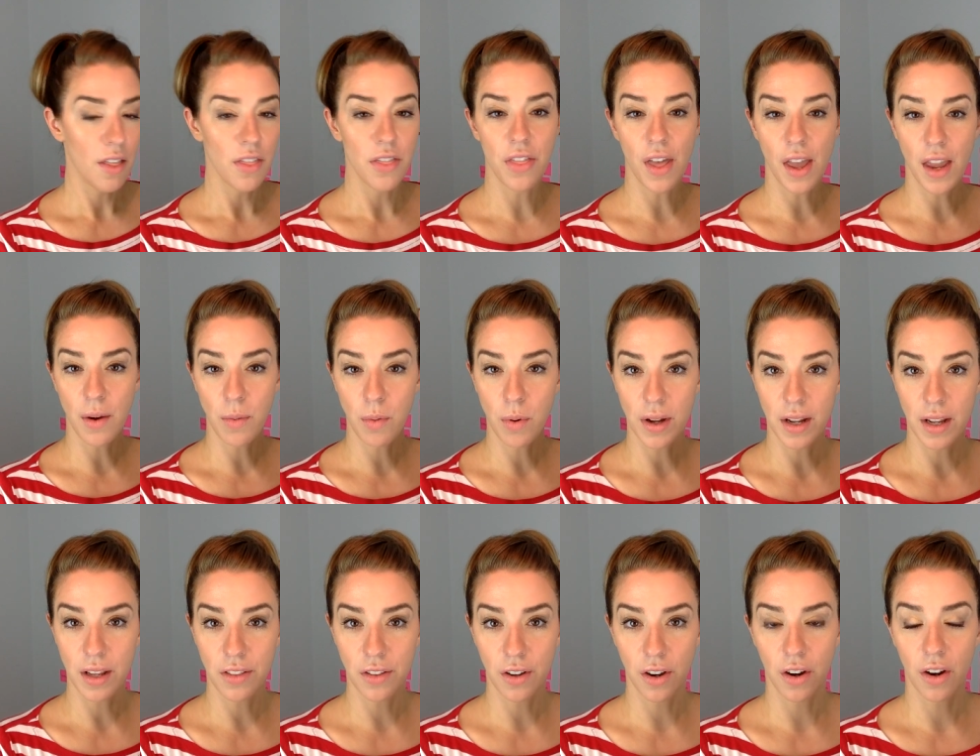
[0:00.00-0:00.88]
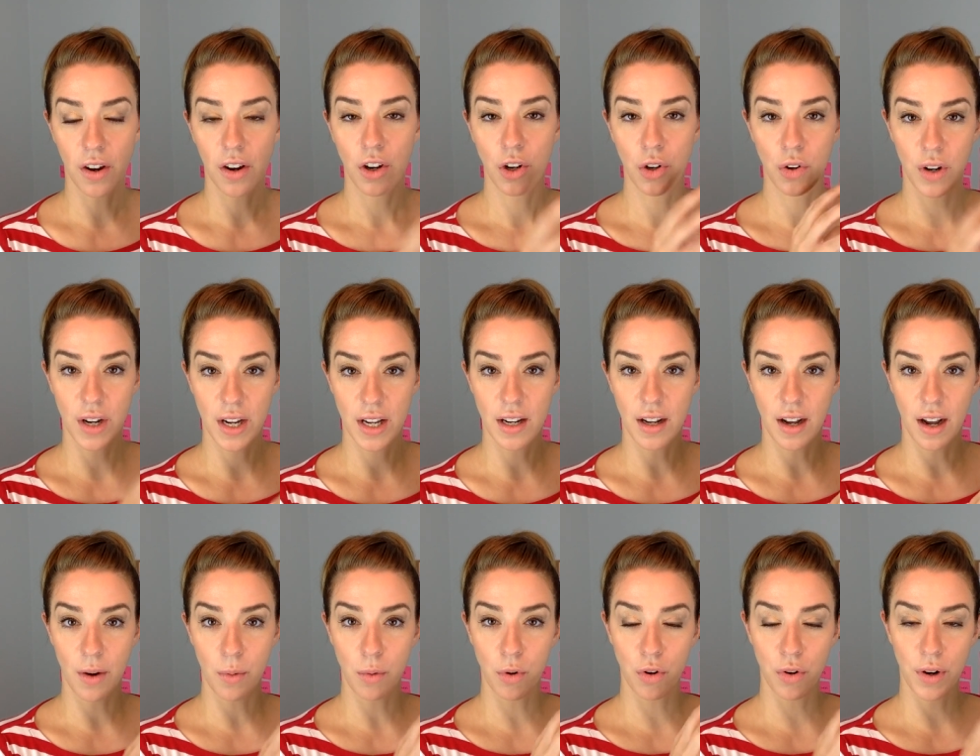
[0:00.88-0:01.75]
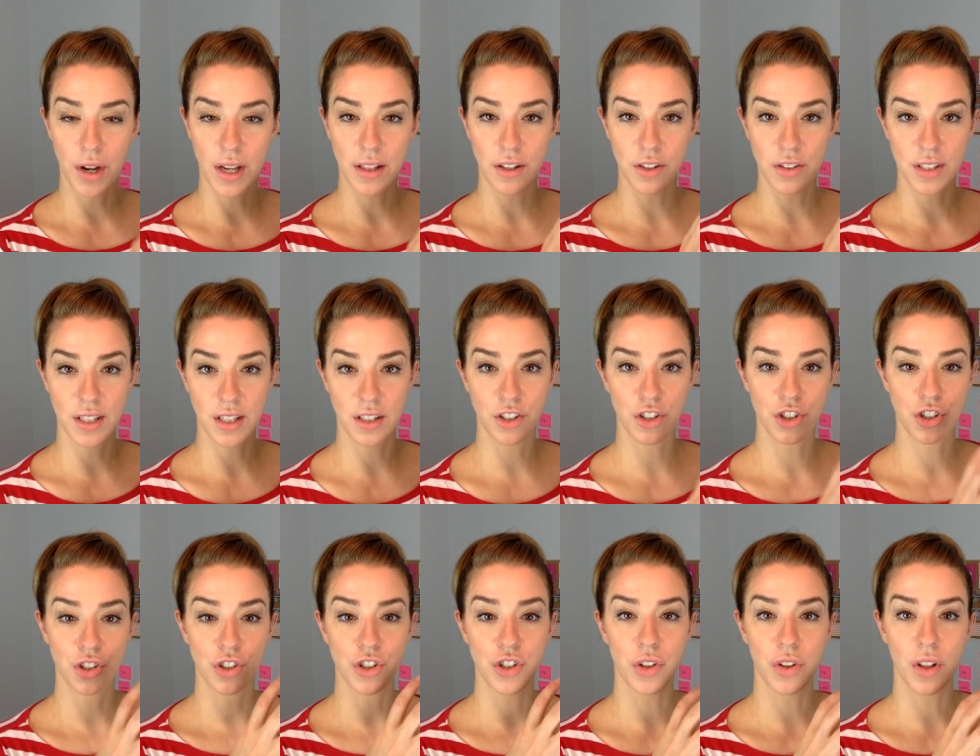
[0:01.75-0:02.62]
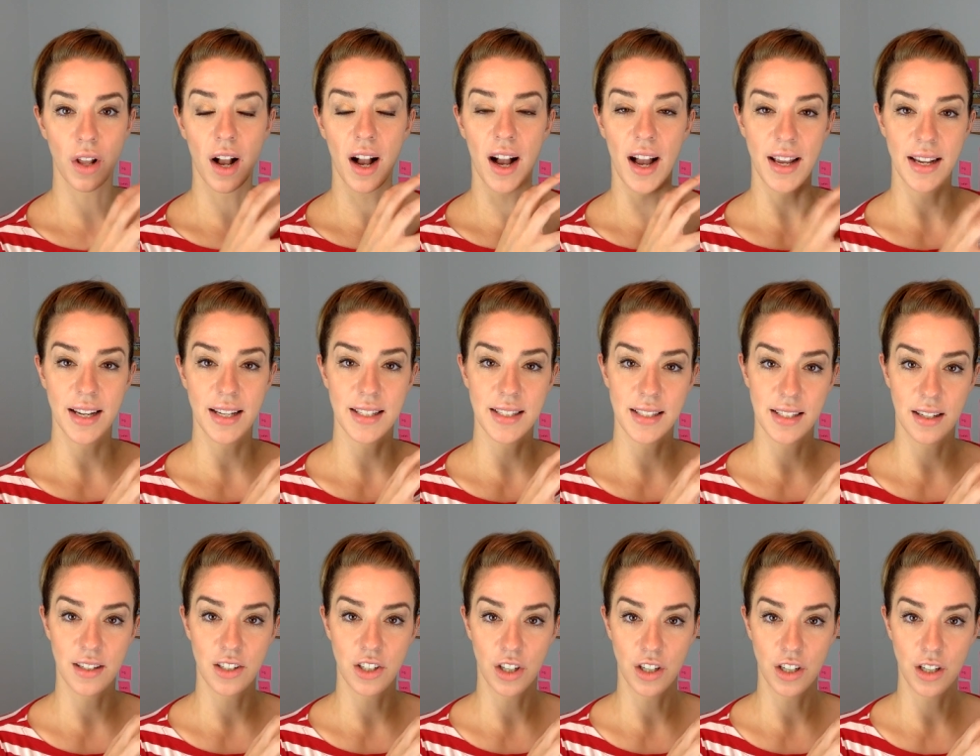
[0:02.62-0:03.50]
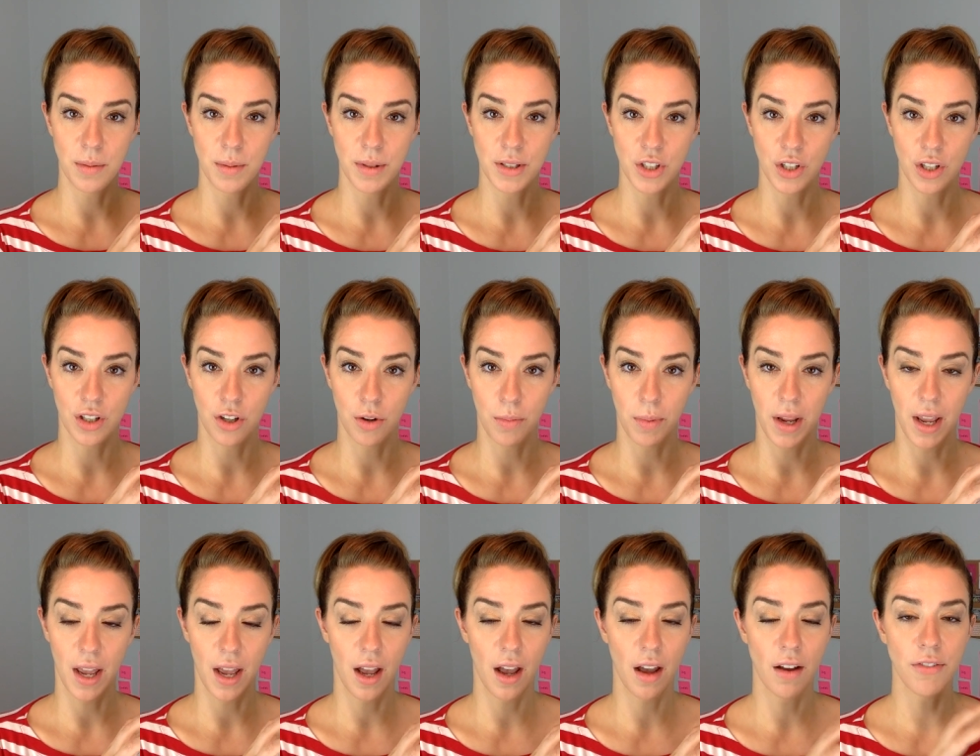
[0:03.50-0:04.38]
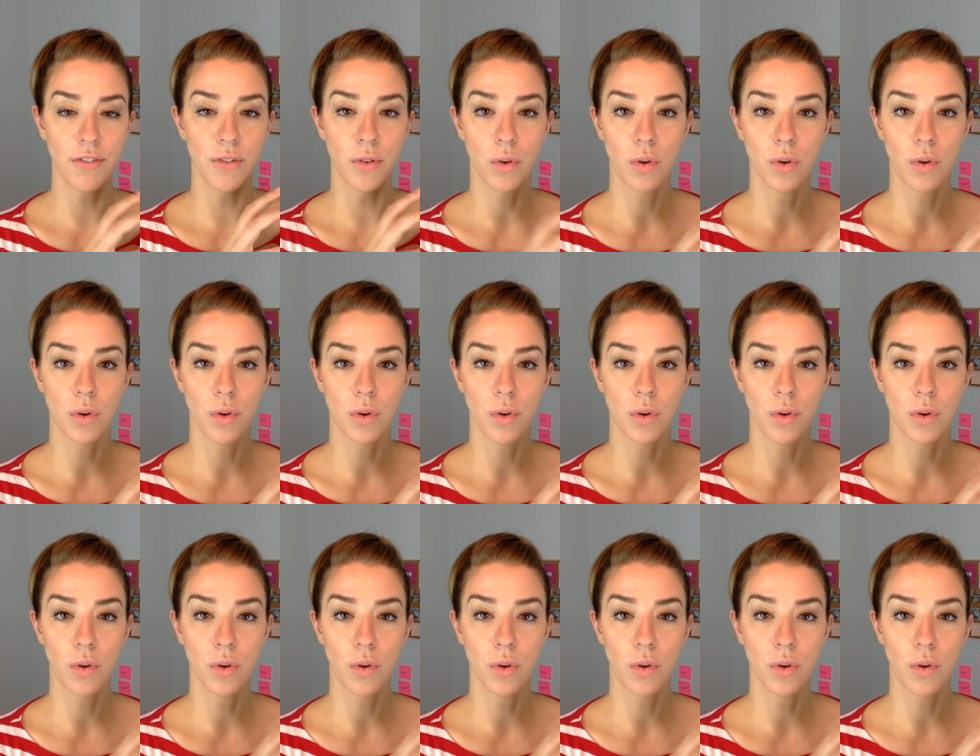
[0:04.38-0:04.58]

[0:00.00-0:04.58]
They will either create, I will create their signature so that I can sign documents on their behalf,